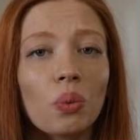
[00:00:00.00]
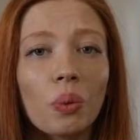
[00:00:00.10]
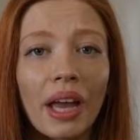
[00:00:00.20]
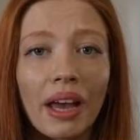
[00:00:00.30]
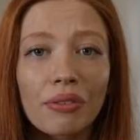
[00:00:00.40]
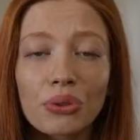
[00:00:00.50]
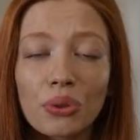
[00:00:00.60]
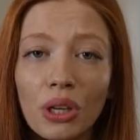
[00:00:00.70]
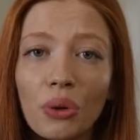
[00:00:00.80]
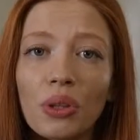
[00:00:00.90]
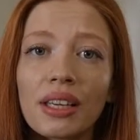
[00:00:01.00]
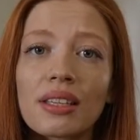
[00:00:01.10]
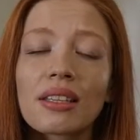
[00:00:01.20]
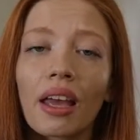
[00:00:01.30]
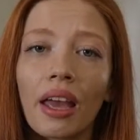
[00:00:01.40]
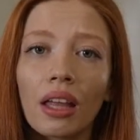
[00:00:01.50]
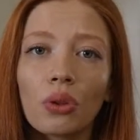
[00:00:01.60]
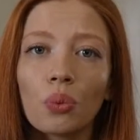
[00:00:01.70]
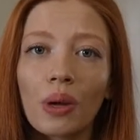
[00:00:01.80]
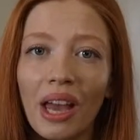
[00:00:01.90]
we have to know this
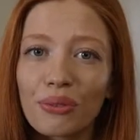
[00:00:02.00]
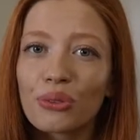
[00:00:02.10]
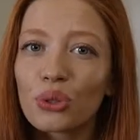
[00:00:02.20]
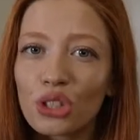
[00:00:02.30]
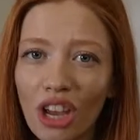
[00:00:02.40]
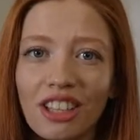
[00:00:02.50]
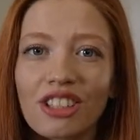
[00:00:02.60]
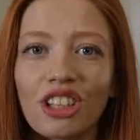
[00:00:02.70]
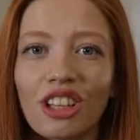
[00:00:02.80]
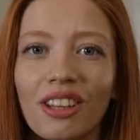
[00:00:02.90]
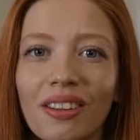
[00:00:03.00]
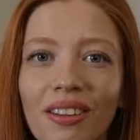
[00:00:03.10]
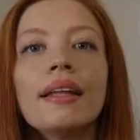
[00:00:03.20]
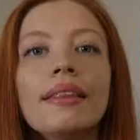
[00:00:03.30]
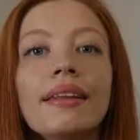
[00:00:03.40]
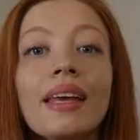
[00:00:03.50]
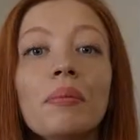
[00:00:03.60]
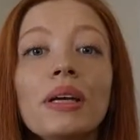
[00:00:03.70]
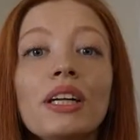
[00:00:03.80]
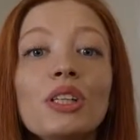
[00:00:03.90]
and we have to change it. The
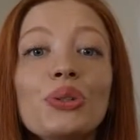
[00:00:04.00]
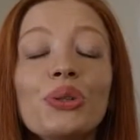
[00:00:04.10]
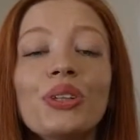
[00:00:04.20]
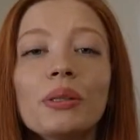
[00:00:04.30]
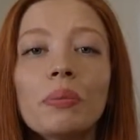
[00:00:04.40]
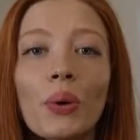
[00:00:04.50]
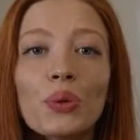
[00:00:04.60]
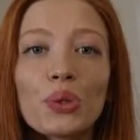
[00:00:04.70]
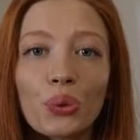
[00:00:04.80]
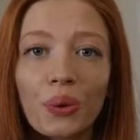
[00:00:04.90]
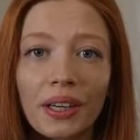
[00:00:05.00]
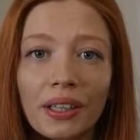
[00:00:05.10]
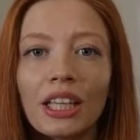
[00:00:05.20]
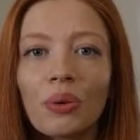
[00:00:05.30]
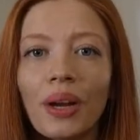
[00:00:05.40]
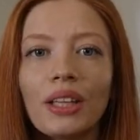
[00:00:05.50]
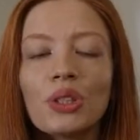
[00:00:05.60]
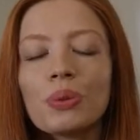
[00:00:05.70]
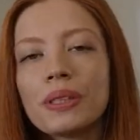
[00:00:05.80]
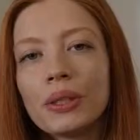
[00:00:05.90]
chemical truth about sugar, the great
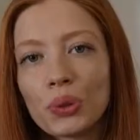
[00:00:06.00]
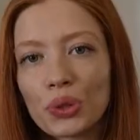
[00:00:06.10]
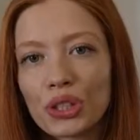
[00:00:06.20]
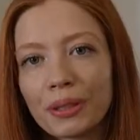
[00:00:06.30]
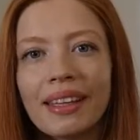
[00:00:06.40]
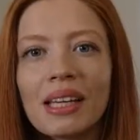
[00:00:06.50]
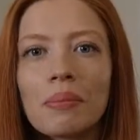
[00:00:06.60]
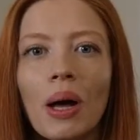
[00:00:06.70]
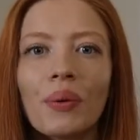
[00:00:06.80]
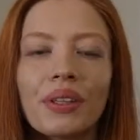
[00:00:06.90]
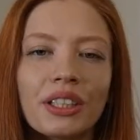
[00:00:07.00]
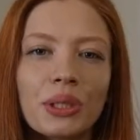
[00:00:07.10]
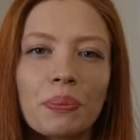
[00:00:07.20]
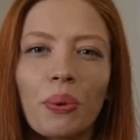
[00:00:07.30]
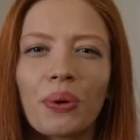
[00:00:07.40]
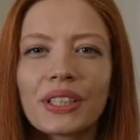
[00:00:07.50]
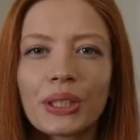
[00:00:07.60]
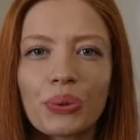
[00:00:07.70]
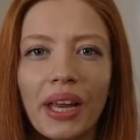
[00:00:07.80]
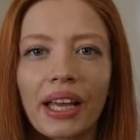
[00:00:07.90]
substitution. Think about a
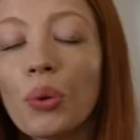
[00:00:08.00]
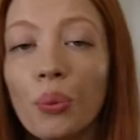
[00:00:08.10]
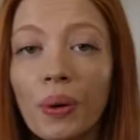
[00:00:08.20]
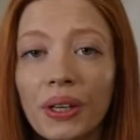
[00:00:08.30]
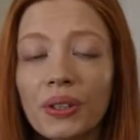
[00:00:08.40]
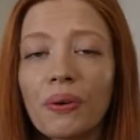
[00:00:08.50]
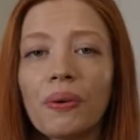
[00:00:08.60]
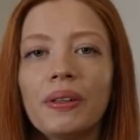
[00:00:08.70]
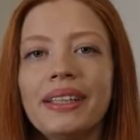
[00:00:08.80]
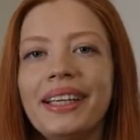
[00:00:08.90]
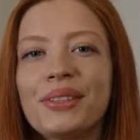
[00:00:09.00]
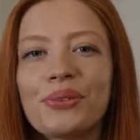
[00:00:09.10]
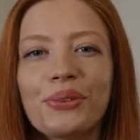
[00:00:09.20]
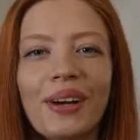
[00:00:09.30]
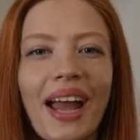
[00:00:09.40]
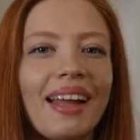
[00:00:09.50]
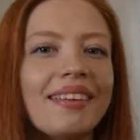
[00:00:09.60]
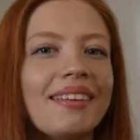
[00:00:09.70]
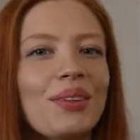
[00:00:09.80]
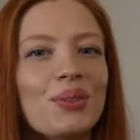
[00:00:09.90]
sports drink. We're told it's for
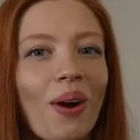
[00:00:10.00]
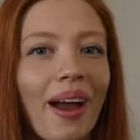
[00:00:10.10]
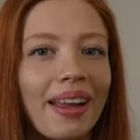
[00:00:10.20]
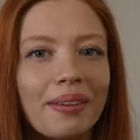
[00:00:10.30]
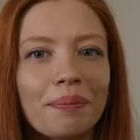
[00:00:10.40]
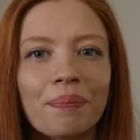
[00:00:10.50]
athletes, right?